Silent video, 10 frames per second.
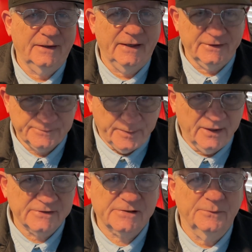it's
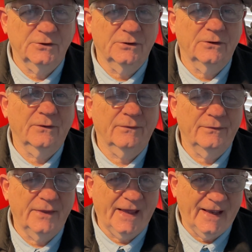possible
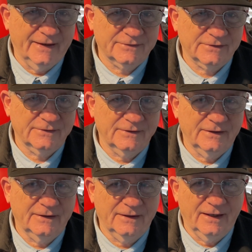that
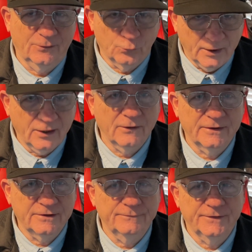a rare
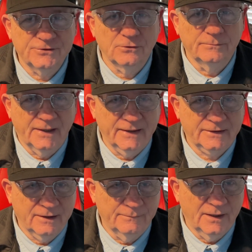individual might
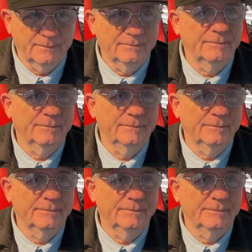come up,